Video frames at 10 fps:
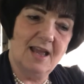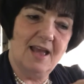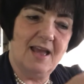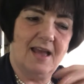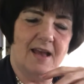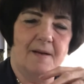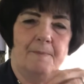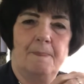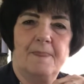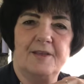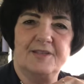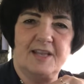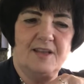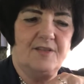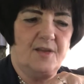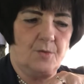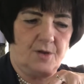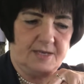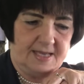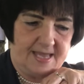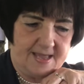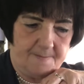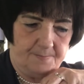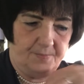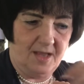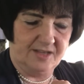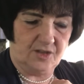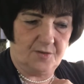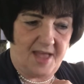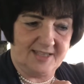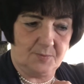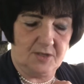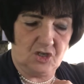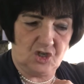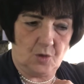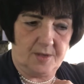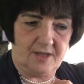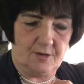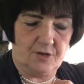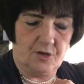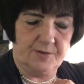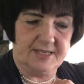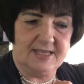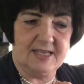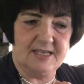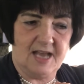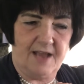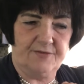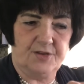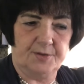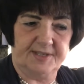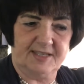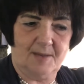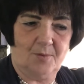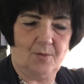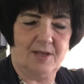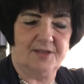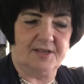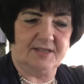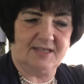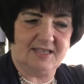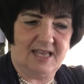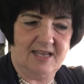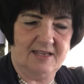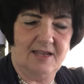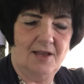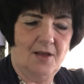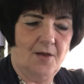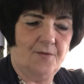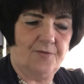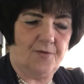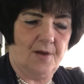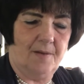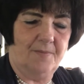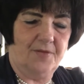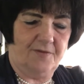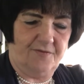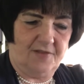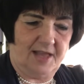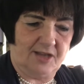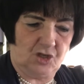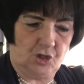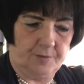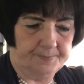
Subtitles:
and the skin they were going to keep. So that's what it's showing there. They're using the knife to separate the skin from the flesh.